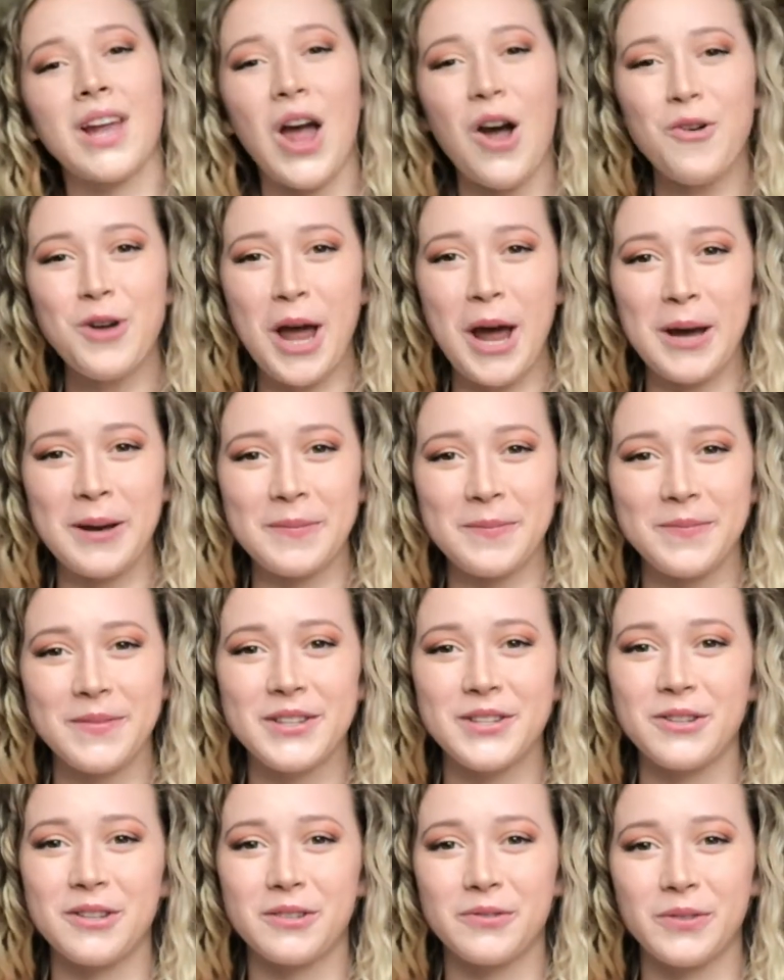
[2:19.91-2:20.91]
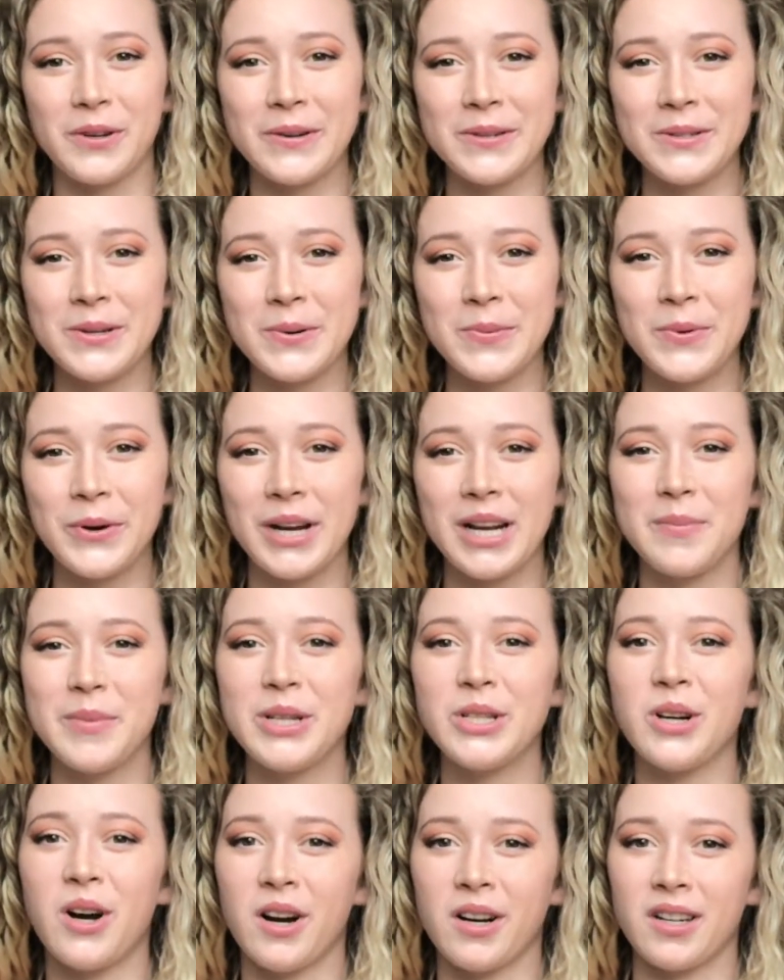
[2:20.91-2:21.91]
Okay, so the first one we're going to be
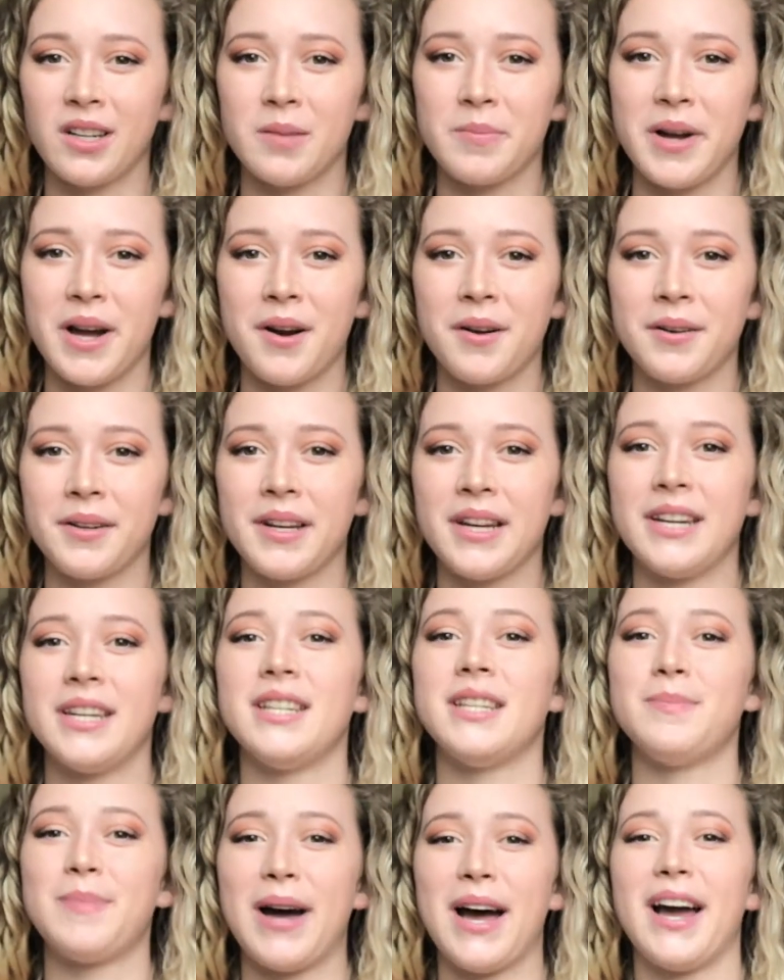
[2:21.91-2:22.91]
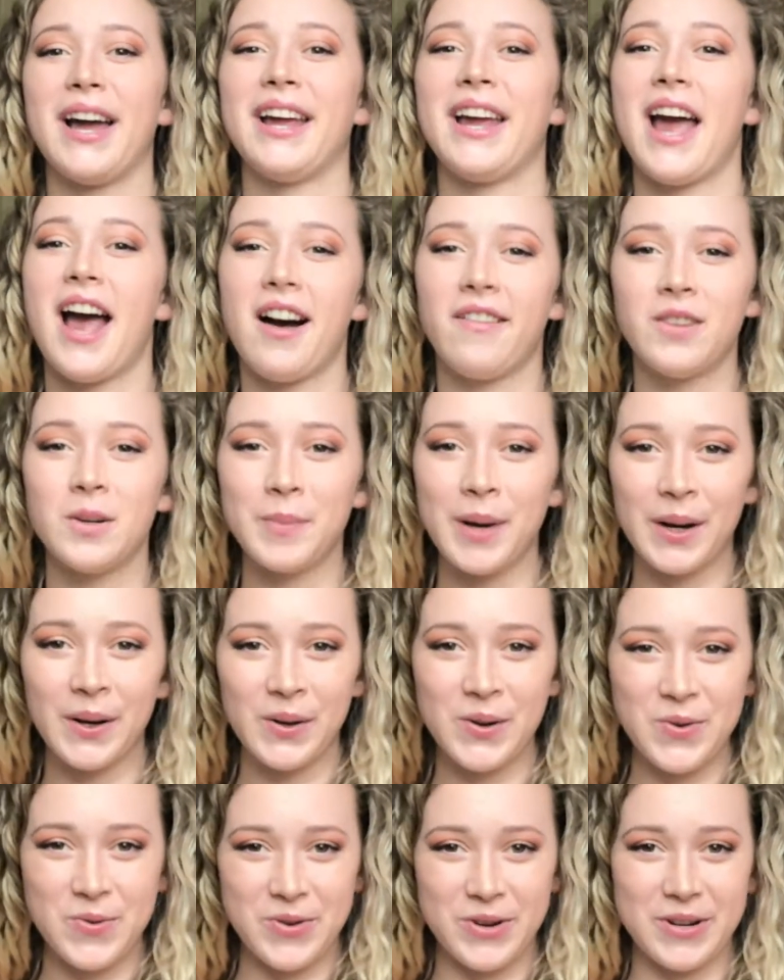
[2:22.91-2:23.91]
talking about is by
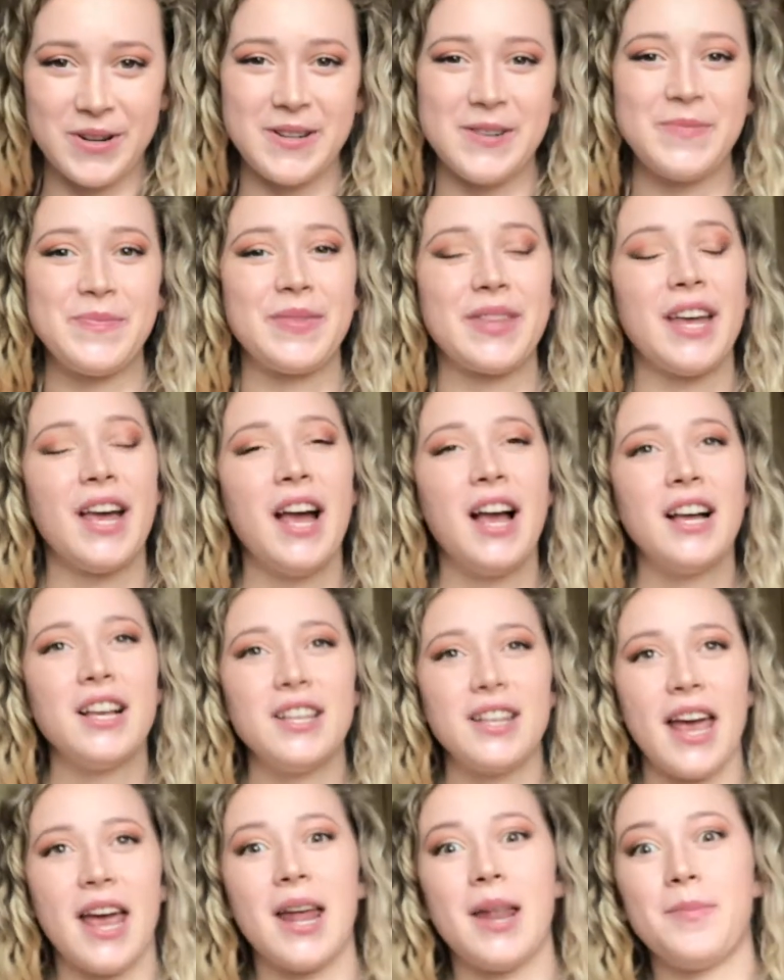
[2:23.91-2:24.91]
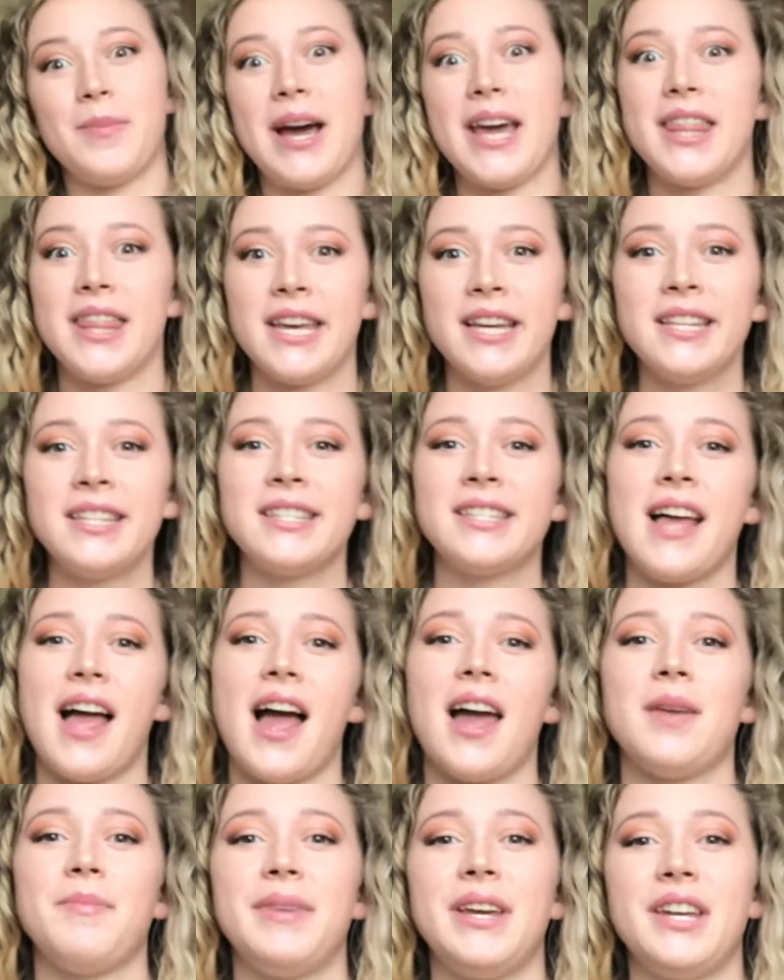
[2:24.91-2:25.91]
alphabetical order. And by this,
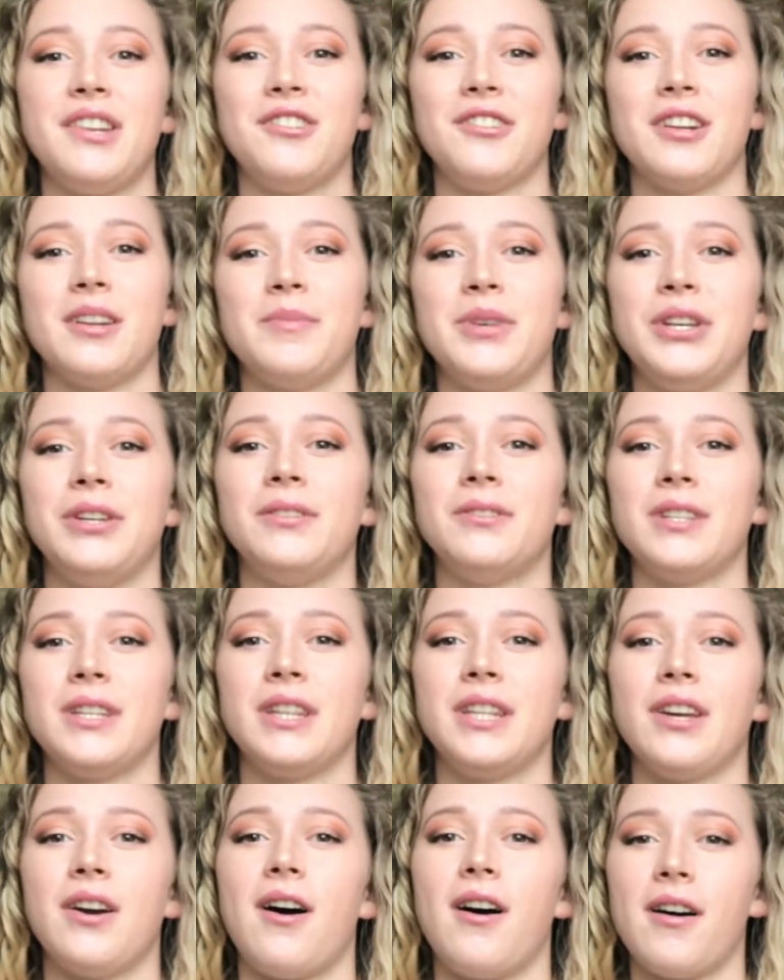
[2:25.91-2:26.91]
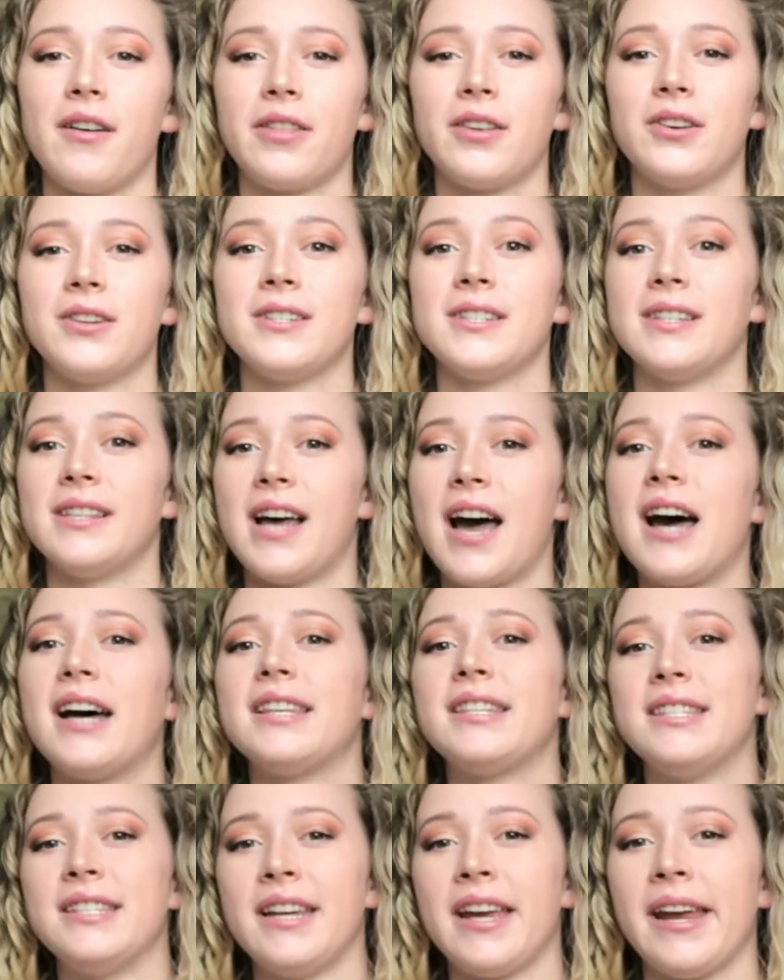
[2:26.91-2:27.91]
I mean you're going to be using the author's
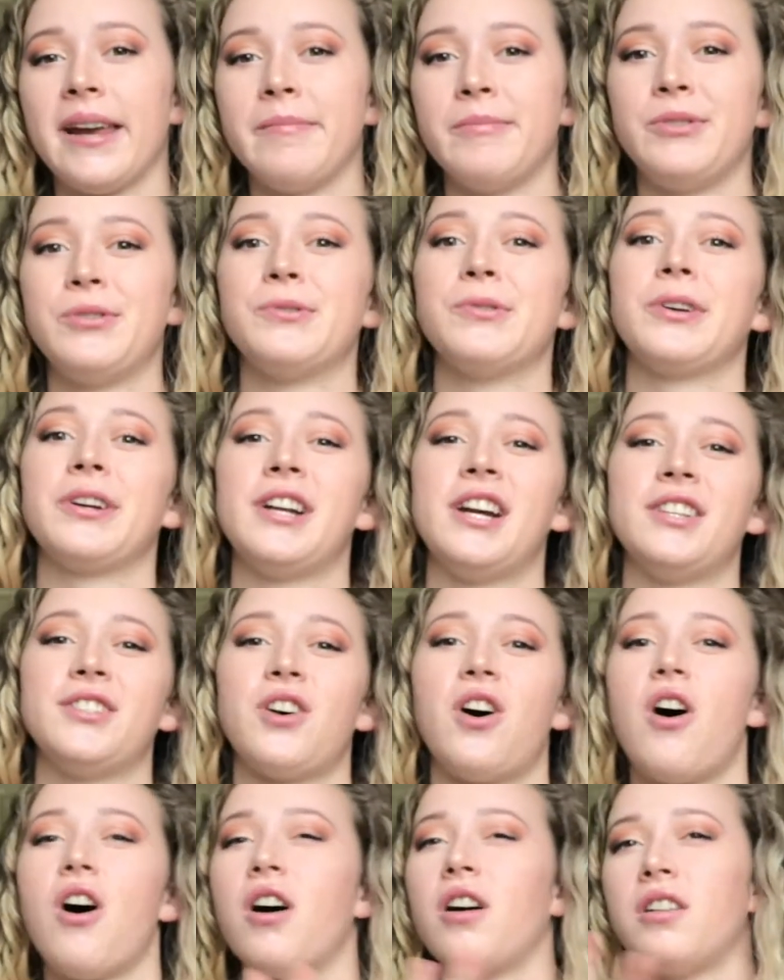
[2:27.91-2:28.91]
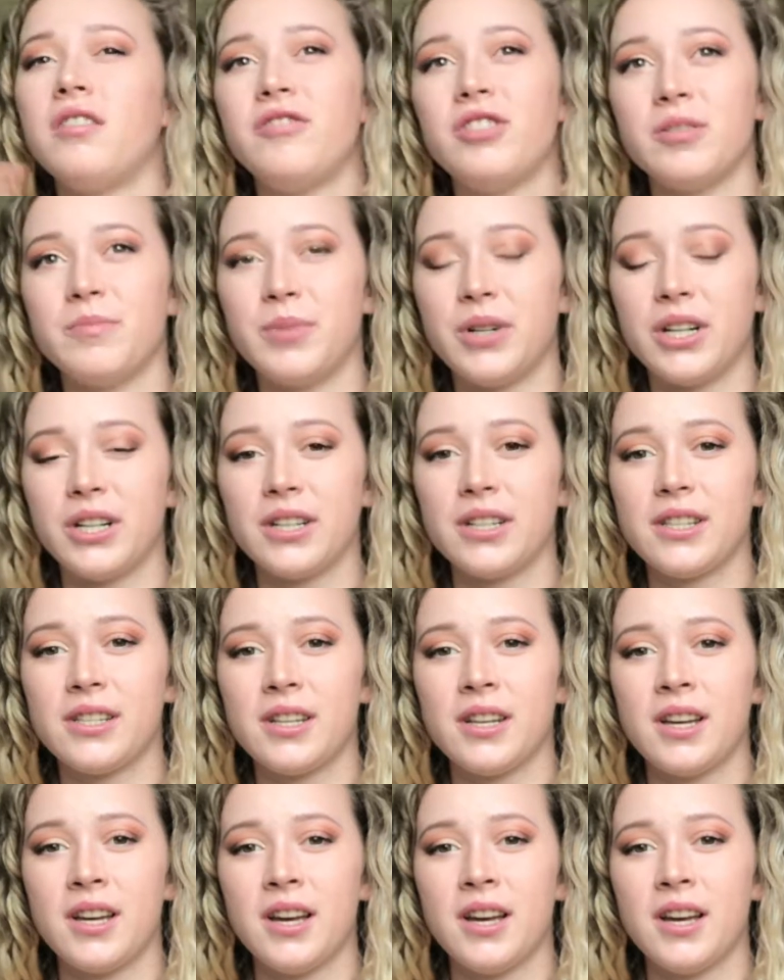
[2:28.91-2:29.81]
last name to organize all of your books